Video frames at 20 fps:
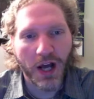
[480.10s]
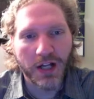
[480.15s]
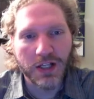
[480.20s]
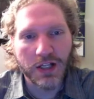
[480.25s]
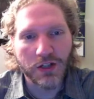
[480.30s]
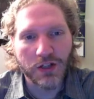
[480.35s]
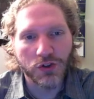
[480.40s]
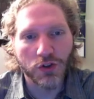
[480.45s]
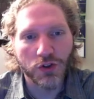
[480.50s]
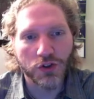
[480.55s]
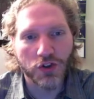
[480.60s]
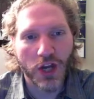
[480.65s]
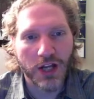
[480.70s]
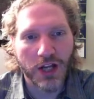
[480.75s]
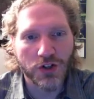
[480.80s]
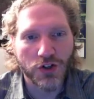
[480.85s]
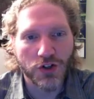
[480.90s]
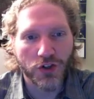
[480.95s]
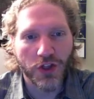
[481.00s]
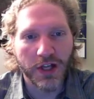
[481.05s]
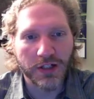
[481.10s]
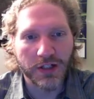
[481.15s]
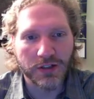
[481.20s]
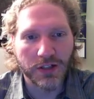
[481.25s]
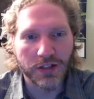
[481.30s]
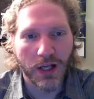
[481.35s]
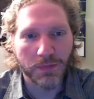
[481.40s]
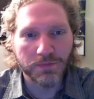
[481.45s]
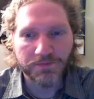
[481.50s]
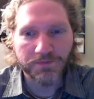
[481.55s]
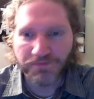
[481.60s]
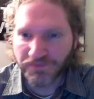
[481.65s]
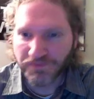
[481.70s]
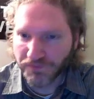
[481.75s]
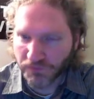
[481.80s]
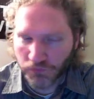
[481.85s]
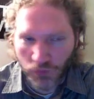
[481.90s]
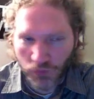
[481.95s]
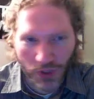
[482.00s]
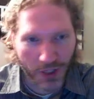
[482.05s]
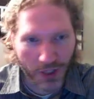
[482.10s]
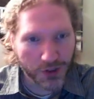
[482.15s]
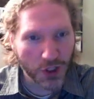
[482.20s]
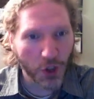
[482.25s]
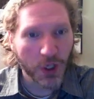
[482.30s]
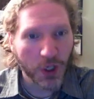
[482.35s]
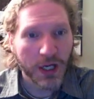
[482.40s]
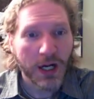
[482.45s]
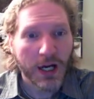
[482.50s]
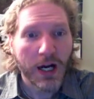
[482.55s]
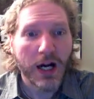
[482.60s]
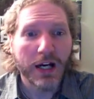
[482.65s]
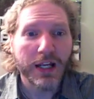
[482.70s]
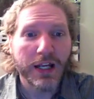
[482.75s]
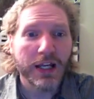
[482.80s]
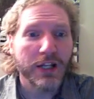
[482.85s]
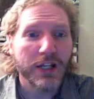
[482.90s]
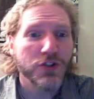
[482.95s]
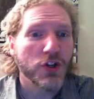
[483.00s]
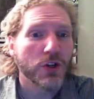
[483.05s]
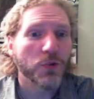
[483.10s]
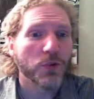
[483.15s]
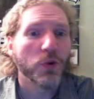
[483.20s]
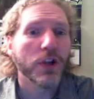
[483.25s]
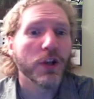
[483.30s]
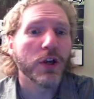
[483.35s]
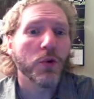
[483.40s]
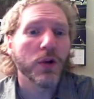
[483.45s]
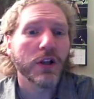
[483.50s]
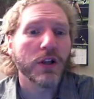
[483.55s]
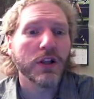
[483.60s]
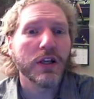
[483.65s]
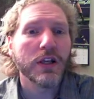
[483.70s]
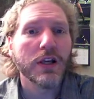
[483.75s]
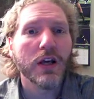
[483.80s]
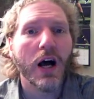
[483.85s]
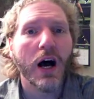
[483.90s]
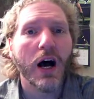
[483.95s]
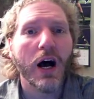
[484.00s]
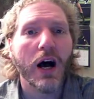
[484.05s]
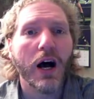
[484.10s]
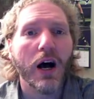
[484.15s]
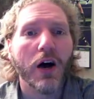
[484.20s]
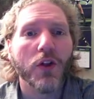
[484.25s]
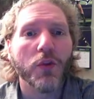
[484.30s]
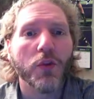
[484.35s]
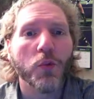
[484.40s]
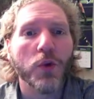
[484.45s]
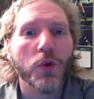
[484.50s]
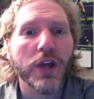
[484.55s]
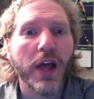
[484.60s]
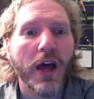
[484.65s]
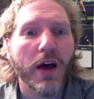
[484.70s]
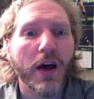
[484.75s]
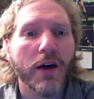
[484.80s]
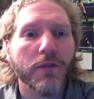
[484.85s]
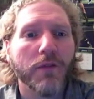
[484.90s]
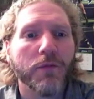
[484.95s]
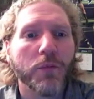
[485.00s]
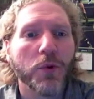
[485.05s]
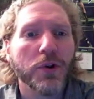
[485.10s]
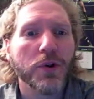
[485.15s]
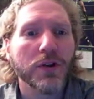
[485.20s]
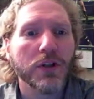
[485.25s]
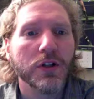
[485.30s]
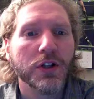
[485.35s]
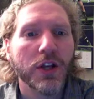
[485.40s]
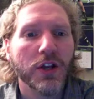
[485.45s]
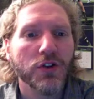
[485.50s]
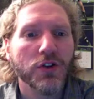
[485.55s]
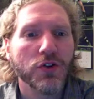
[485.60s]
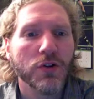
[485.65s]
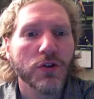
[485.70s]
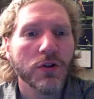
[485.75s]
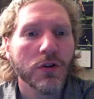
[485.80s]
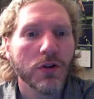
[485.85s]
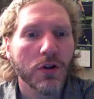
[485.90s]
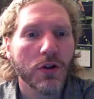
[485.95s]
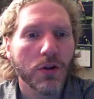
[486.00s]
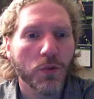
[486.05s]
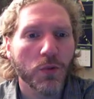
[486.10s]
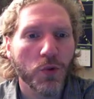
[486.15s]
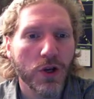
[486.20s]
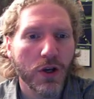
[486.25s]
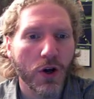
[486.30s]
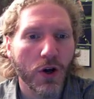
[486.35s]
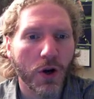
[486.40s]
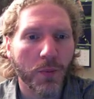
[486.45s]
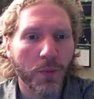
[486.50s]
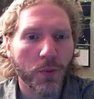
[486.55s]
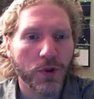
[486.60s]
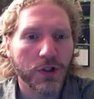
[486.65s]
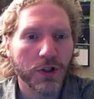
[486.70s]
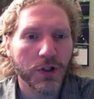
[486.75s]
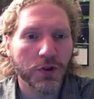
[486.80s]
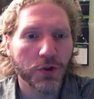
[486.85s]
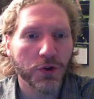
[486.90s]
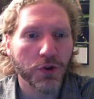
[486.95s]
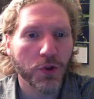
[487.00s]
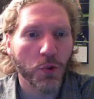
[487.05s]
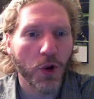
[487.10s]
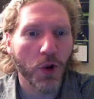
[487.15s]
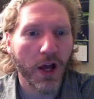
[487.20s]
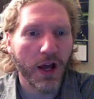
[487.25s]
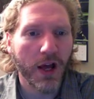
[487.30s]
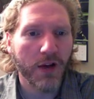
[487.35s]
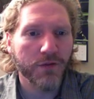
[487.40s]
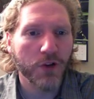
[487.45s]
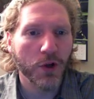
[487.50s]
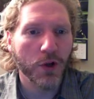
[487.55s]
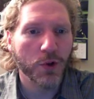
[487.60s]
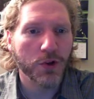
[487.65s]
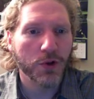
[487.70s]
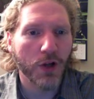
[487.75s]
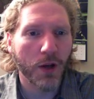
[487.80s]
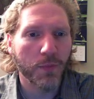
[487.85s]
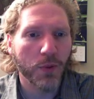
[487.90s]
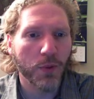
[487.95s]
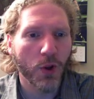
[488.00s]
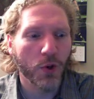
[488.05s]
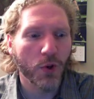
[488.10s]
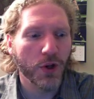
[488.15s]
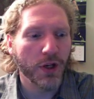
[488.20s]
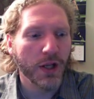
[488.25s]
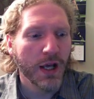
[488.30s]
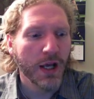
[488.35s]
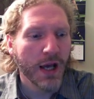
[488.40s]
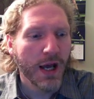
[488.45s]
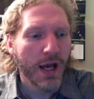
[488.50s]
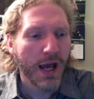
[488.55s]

I need to change things up. So again, just really quickly, we have presentations this week. Our presenters will have those uploaded